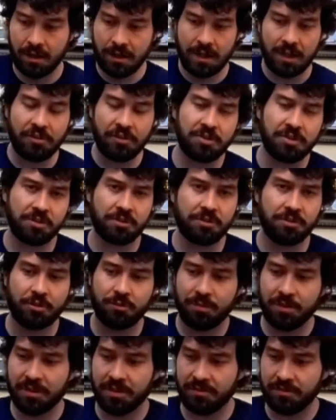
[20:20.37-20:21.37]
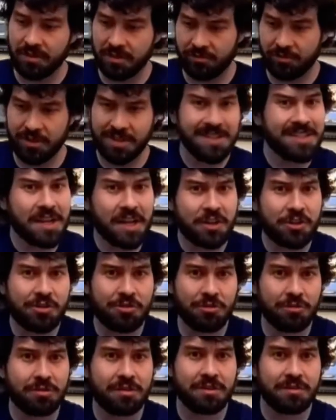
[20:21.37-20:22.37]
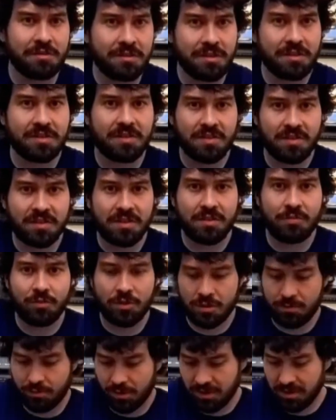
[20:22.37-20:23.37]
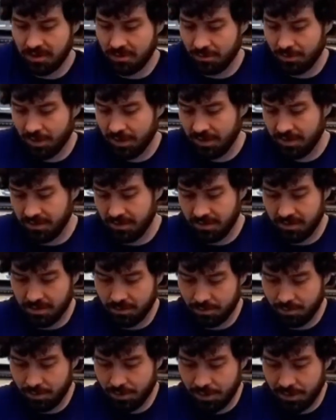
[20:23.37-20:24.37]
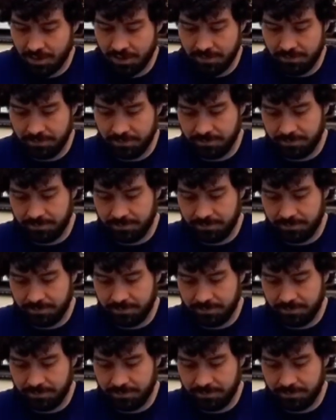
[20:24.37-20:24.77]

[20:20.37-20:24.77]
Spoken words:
And there's a little bit of different textural consistency when you press the buttons, but